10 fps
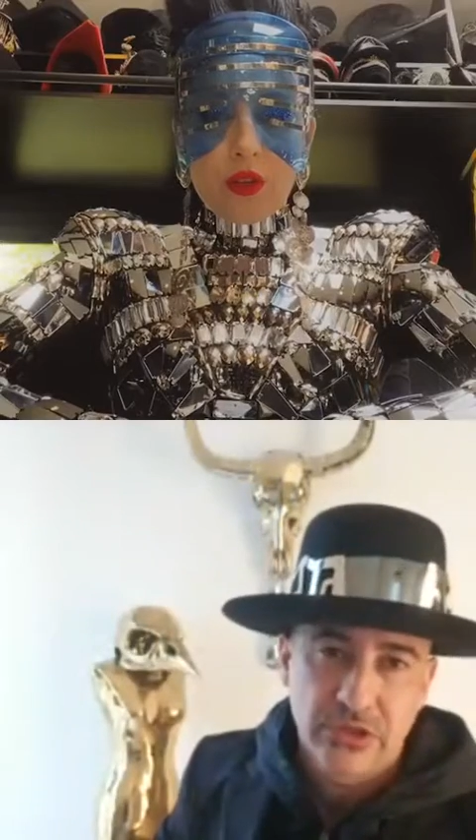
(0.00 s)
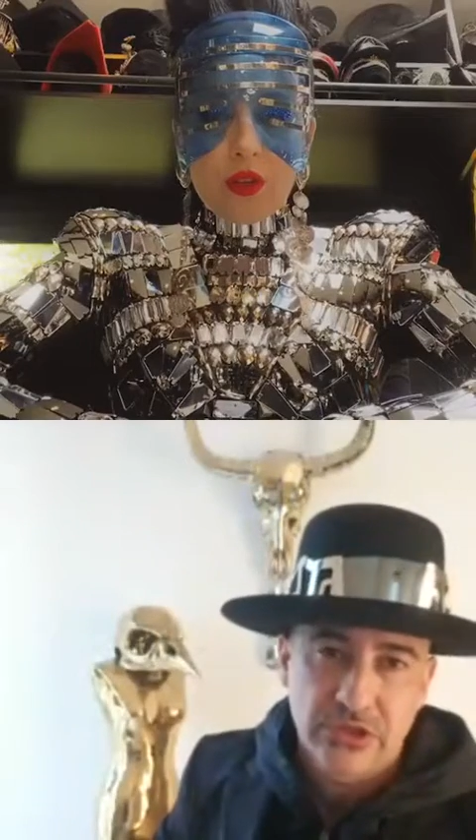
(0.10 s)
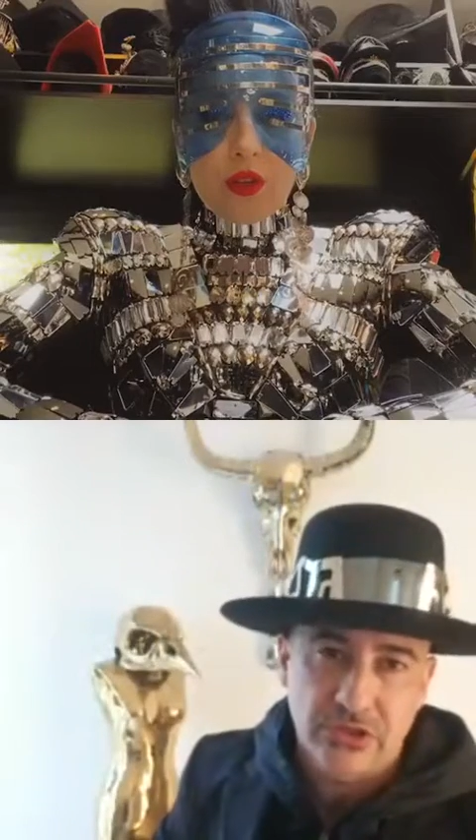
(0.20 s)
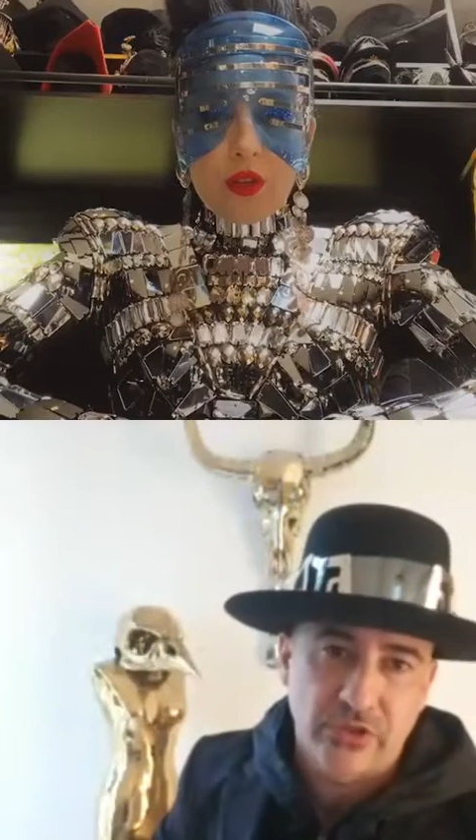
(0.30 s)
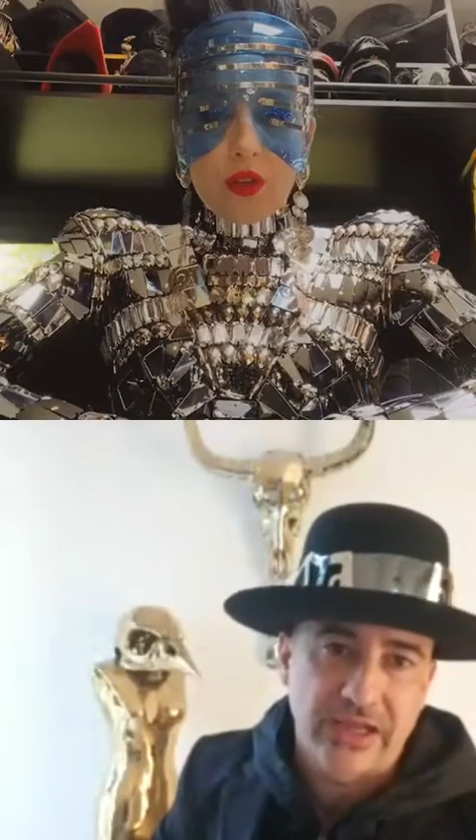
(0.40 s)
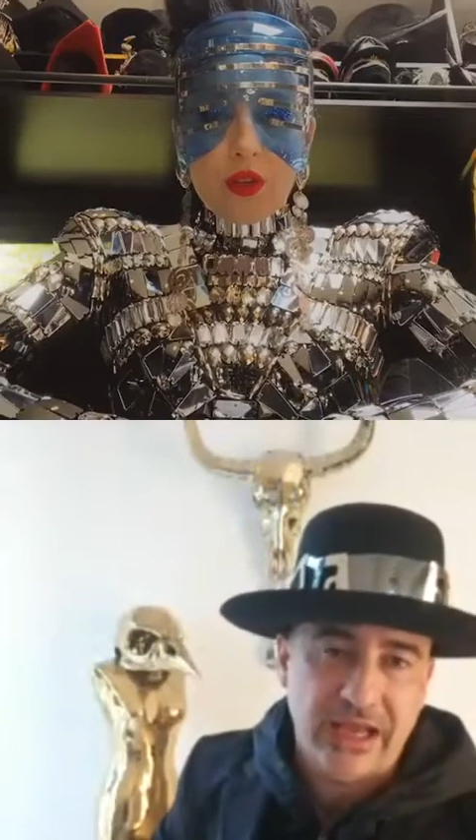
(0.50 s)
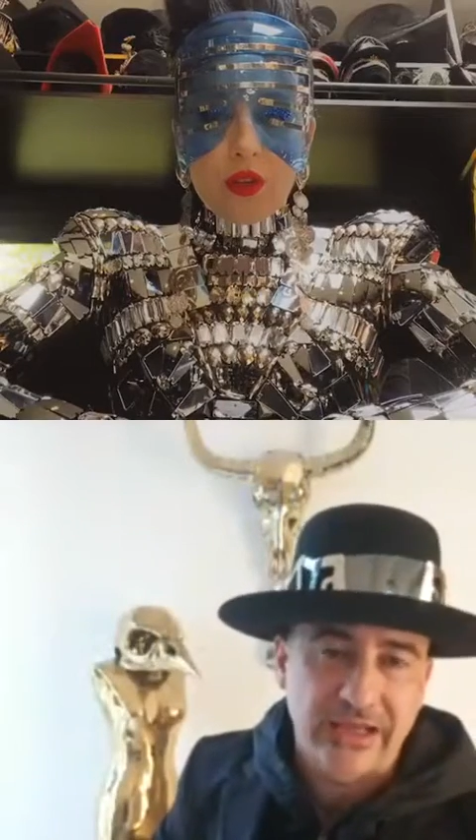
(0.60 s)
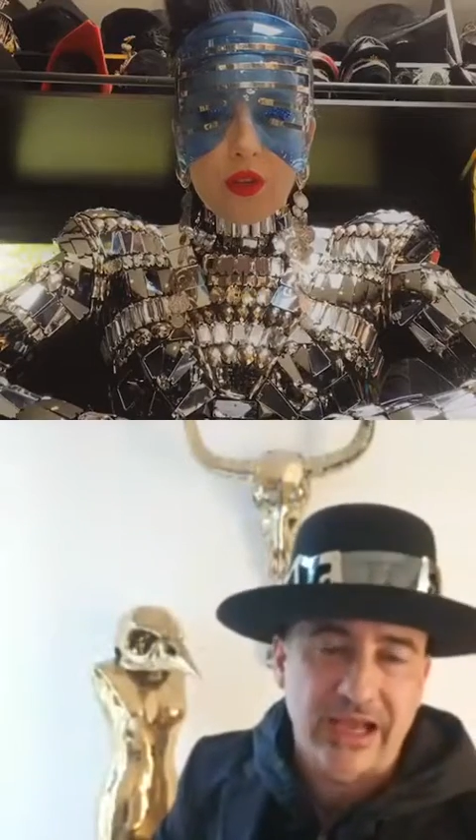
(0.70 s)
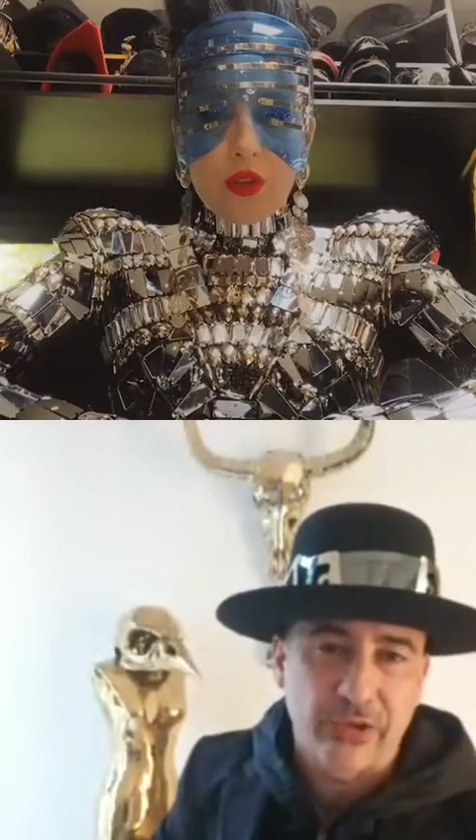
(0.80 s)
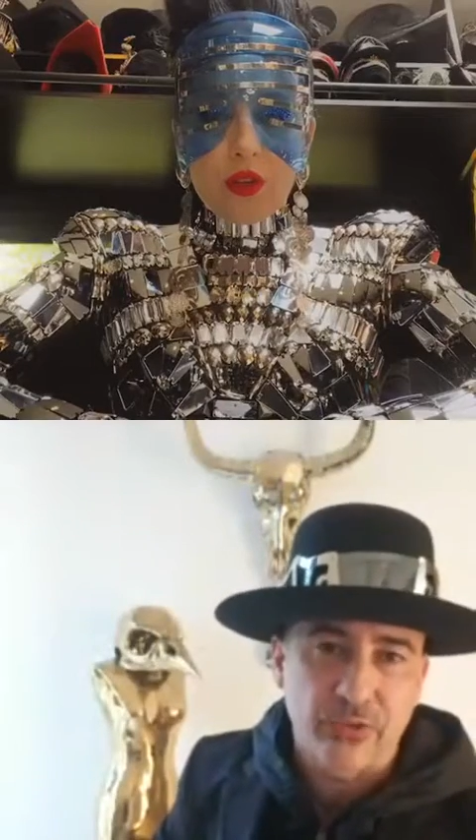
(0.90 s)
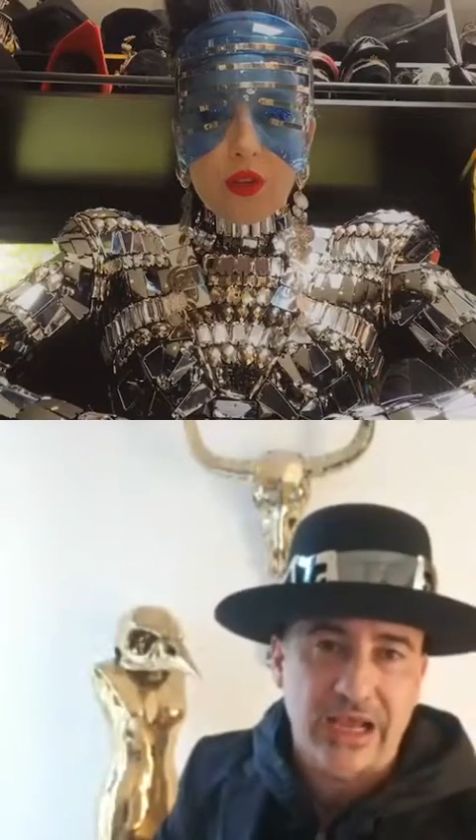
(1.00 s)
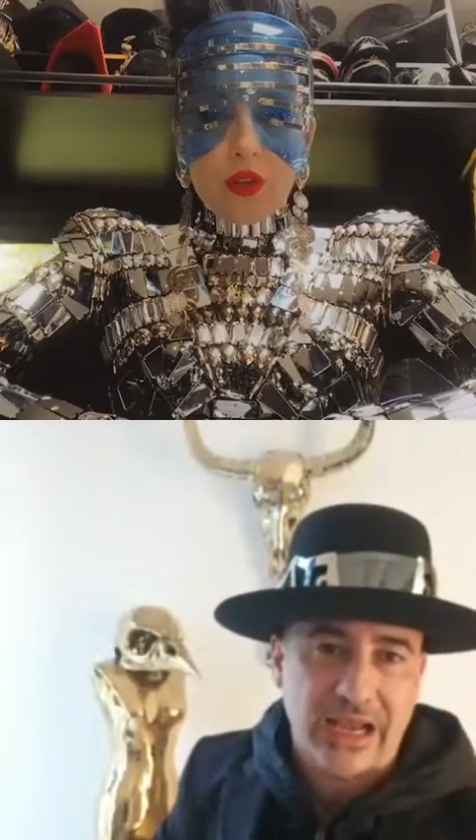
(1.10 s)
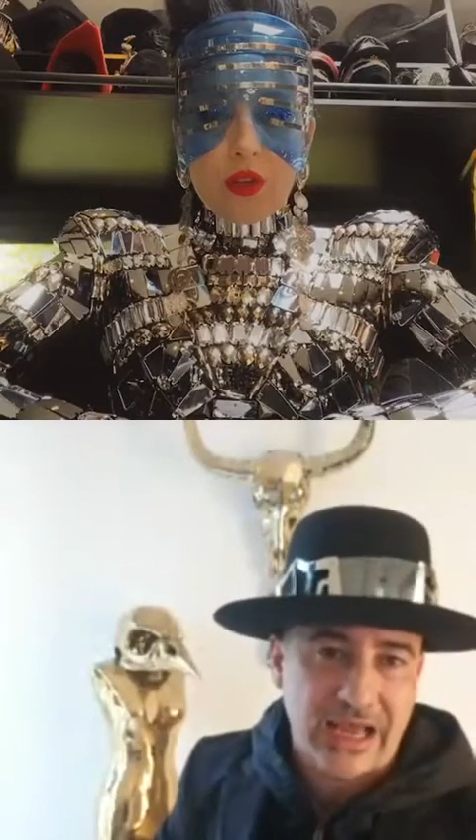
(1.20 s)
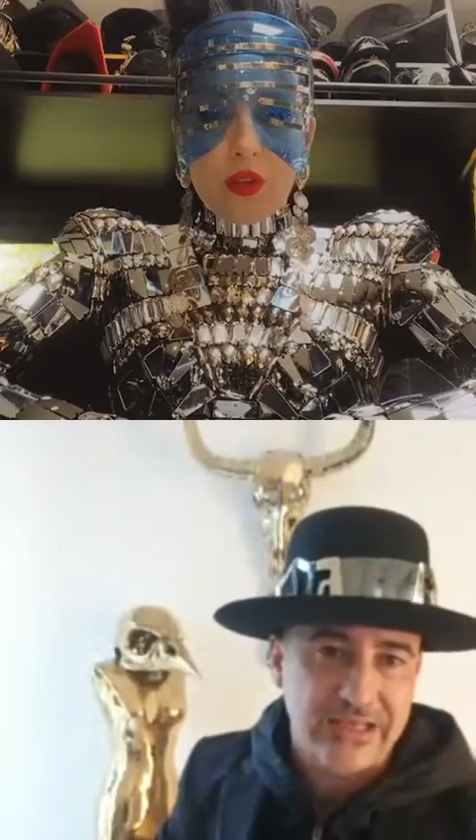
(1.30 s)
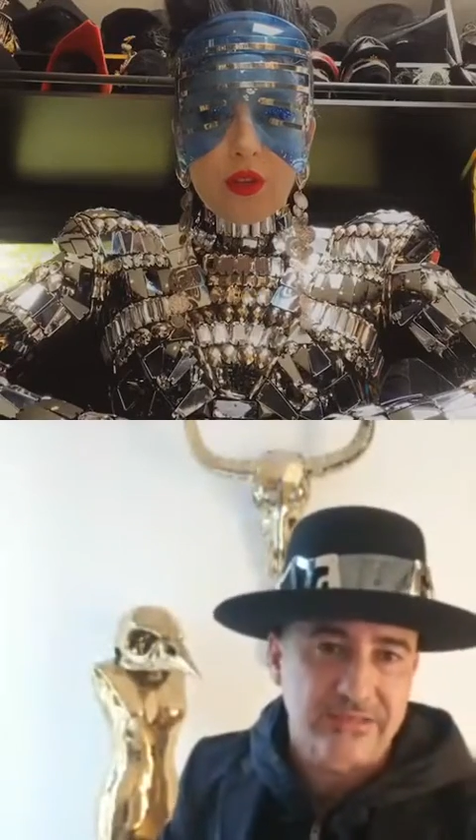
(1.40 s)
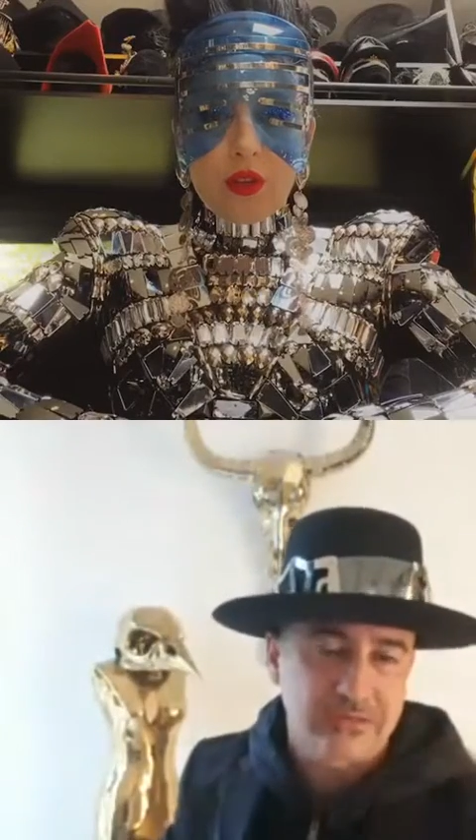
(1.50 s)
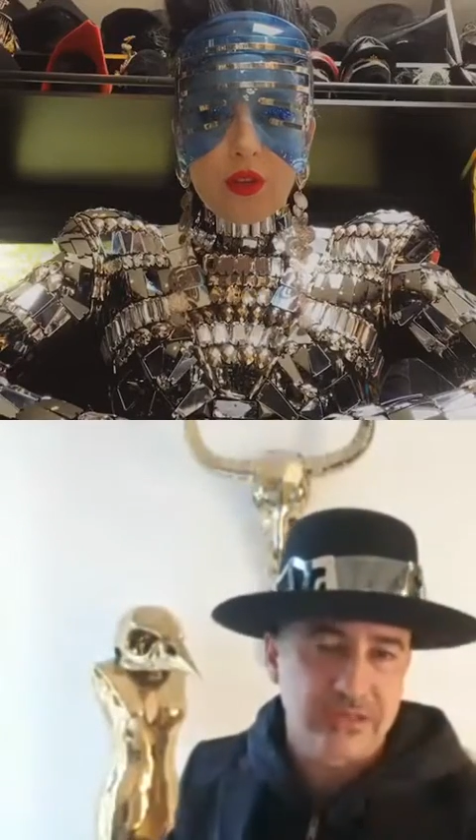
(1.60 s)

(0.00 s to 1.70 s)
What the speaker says: So then I realized